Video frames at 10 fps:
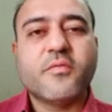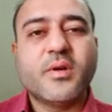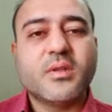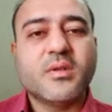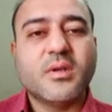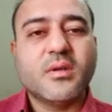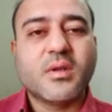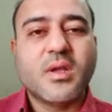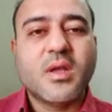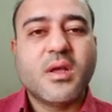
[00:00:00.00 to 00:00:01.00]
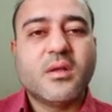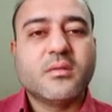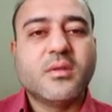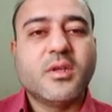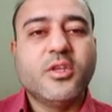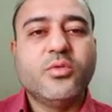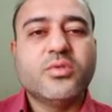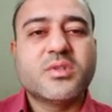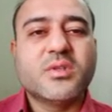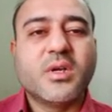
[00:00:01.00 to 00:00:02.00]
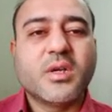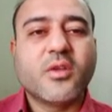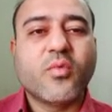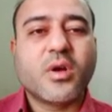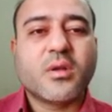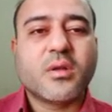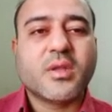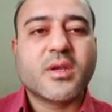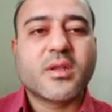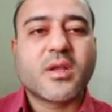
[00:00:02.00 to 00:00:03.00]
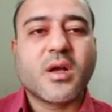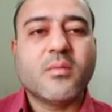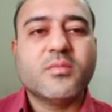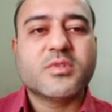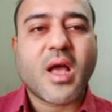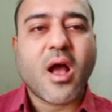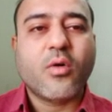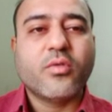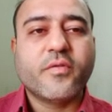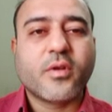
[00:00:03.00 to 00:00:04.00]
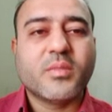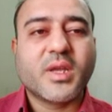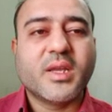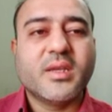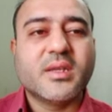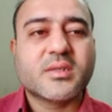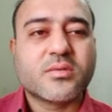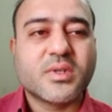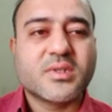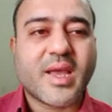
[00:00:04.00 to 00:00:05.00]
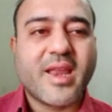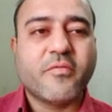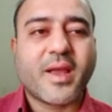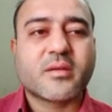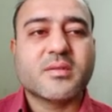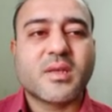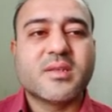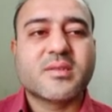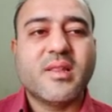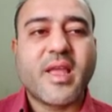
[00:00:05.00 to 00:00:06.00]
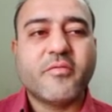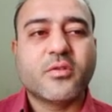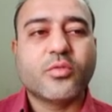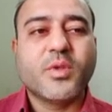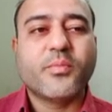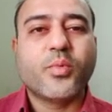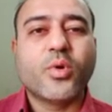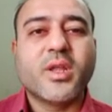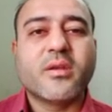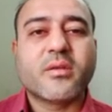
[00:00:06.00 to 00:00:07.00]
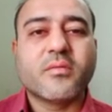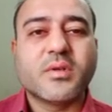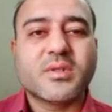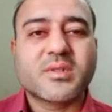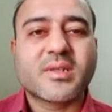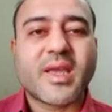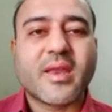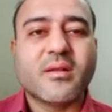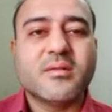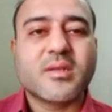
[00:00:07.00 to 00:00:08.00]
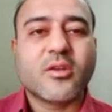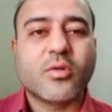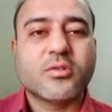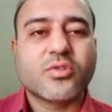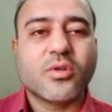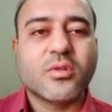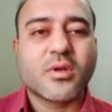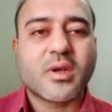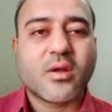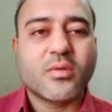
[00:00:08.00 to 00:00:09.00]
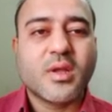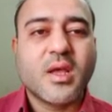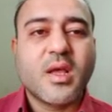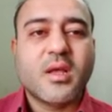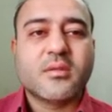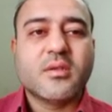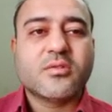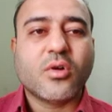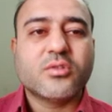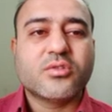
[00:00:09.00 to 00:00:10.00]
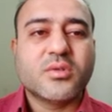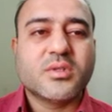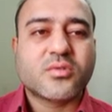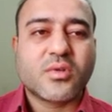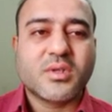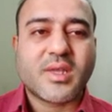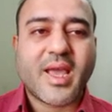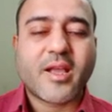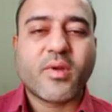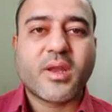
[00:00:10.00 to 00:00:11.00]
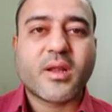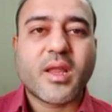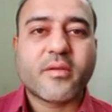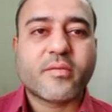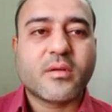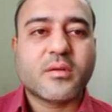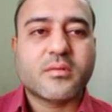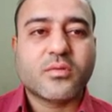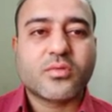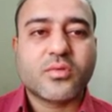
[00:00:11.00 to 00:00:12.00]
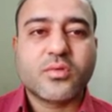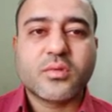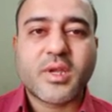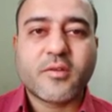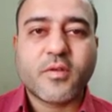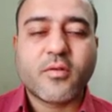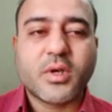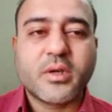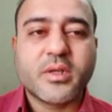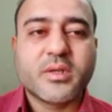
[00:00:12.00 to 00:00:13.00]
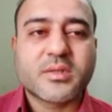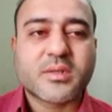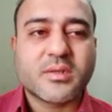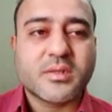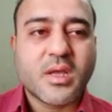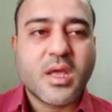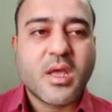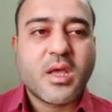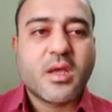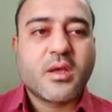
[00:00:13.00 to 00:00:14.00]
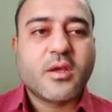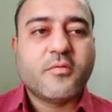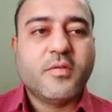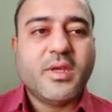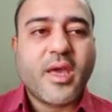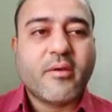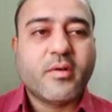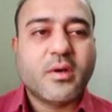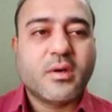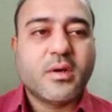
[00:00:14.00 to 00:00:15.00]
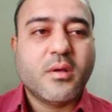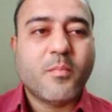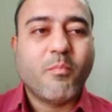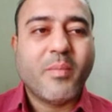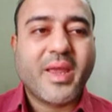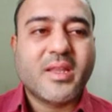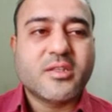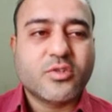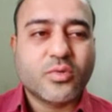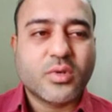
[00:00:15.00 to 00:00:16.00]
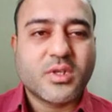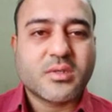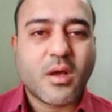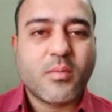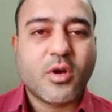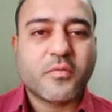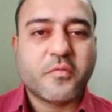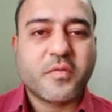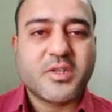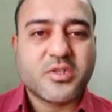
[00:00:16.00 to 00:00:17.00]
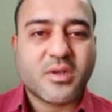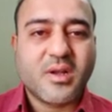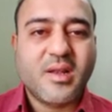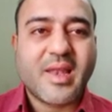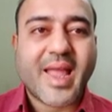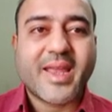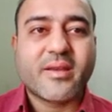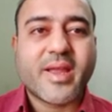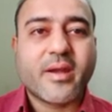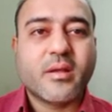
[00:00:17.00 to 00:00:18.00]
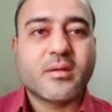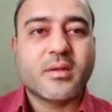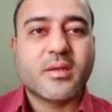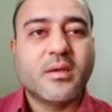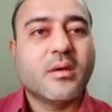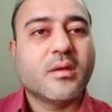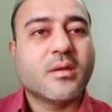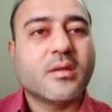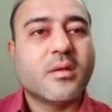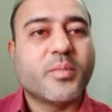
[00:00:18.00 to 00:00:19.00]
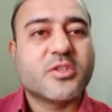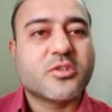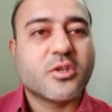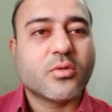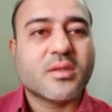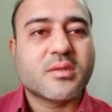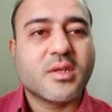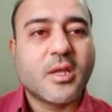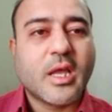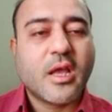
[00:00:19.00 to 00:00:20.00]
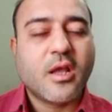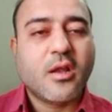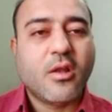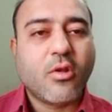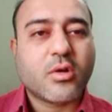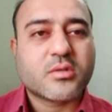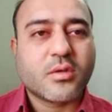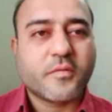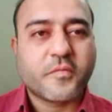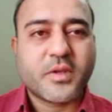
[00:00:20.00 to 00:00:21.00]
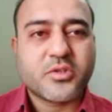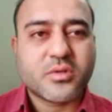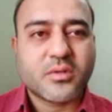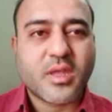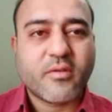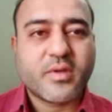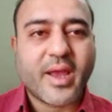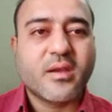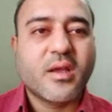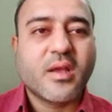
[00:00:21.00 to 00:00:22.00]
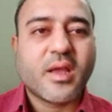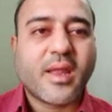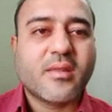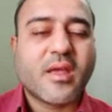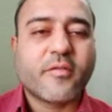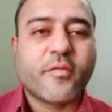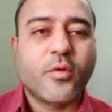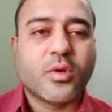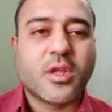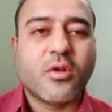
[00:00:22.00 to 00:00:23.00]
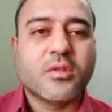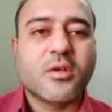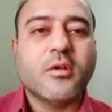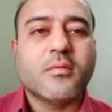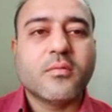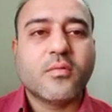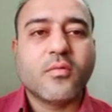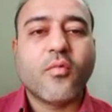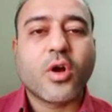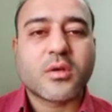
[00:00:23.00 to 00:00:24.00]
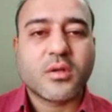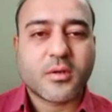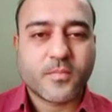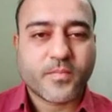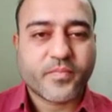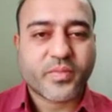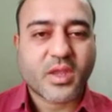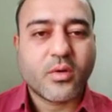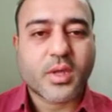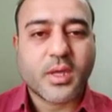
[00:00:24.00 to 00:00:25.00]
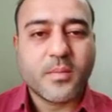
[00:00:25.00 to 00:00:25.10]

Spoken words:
Further, the used dirty water that comes out from industries and factories is left to be poured in rivers, canals, and also on the ground. This also destroys aquatic life. So, that we have already discussed. We have heard many stories about fish lying dead. Here in the picture, you can see lots of fish, they have died and they are floating on the water. Okay.